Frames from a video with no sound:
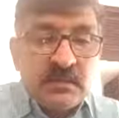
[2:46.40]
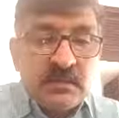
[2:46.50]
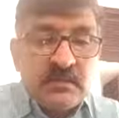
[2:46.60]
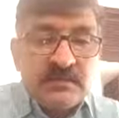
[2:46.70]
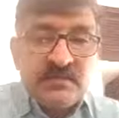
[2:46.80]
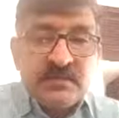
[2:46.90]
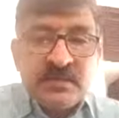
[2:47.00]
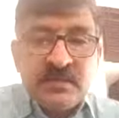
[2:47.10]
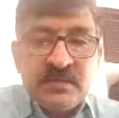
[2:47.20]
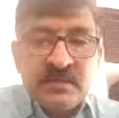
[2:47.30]
it has got
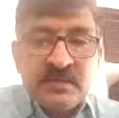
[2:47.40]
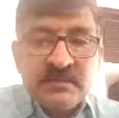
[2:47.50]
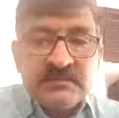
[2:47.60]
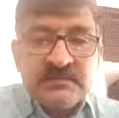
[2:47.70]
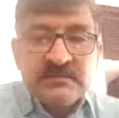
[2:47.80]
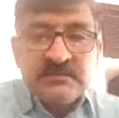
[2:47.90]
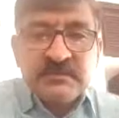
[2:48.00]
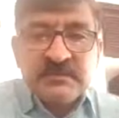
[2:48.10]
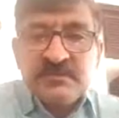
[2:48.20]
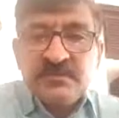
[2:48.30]
a
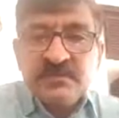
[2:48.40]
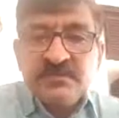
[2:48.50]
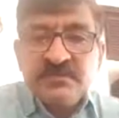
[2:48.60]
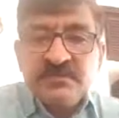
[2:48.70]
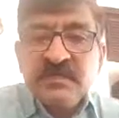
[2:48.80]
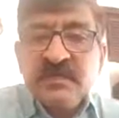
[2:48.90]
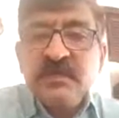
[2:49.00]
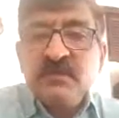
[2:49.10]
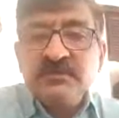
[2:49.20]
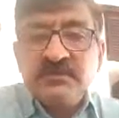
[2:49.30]
history of
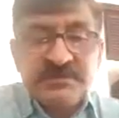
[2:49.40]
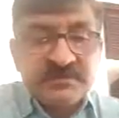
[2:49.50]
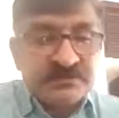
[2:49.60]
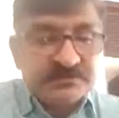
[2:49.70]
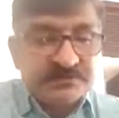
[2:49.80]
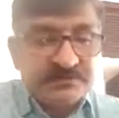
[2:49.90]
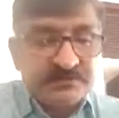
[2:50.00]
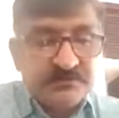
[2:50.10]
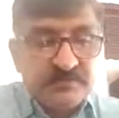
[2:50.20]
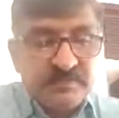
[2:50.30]
sudden onset,
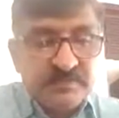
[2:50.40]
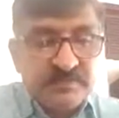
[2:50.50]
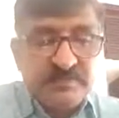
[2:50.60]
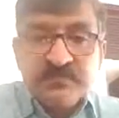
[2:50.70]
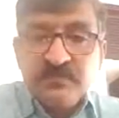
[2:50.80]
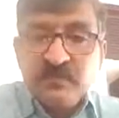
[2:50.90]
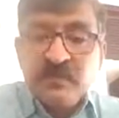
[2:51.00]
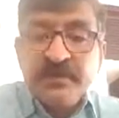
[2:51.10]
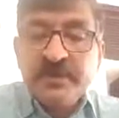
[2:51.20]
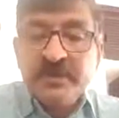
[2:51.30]
sometimes
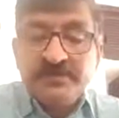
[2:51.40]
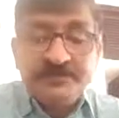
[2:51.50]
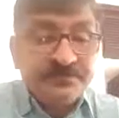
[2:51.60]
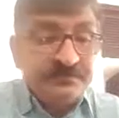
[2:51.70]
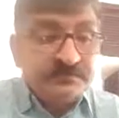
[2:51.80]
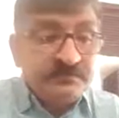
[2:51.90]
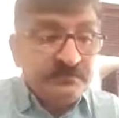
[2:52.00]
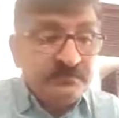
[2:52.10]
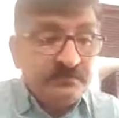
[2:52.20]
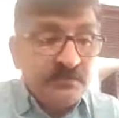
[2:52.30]
following an
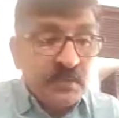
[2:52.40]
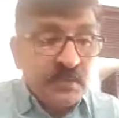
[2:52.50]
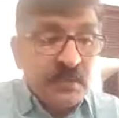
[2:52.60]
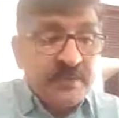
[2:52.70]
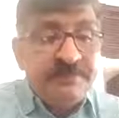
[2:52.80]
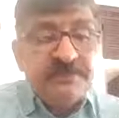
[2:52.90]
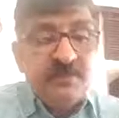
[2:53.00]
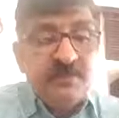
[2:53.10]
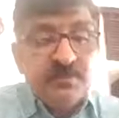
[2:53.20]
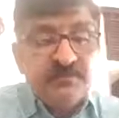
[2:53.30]

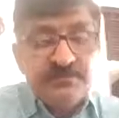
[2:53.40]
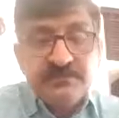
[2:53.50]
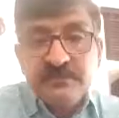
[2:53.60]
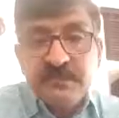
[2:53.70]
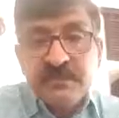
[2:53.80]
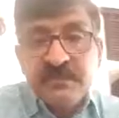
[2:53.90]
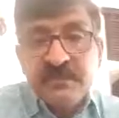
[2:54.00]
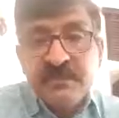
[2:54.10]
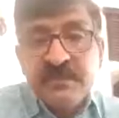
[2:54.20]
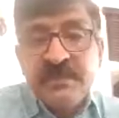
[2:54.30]
episode of
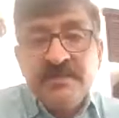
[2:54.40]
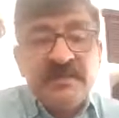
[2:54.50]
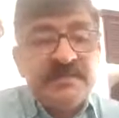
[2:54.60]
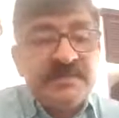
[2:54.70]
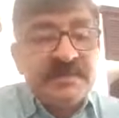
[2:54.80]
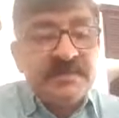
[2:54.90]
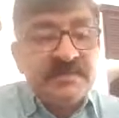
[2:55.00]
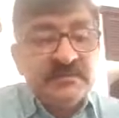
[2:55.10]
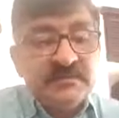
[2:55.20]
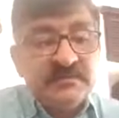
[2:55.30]

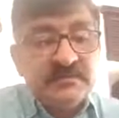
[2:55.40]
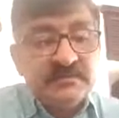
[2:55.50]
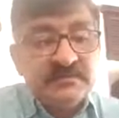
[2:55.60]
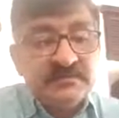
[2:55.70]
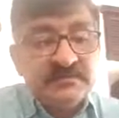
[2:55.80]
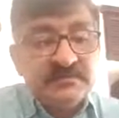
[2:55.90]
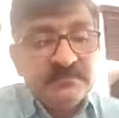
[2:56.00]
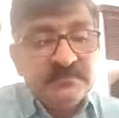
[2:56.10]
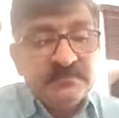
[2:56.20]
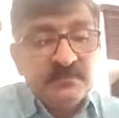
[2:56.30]
debilitating
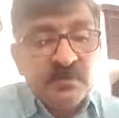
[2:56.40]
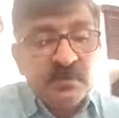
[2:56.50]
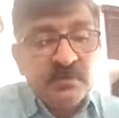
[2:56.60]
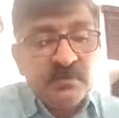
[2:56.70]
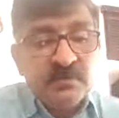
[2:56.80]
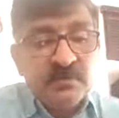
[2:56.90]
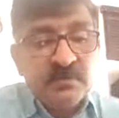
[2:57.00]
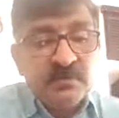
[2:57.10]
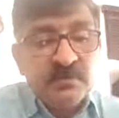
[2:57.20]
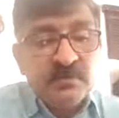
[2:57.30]
or
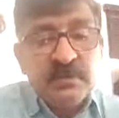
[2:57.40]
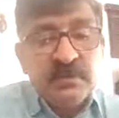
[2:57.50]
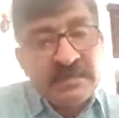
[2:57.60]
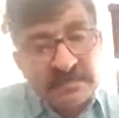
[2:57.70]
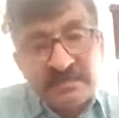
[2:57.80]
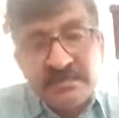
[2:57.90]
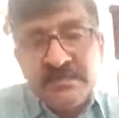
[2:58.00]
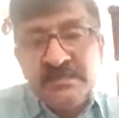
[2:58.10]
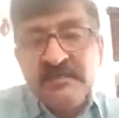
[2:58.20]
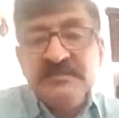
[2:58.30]
a
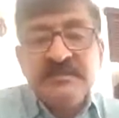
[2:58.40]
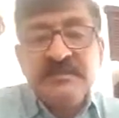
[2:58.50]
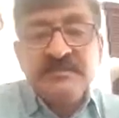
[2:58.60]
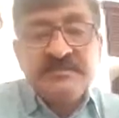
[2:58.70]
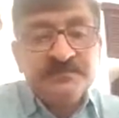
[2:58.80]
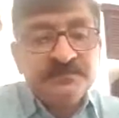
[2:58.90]
debilitating disease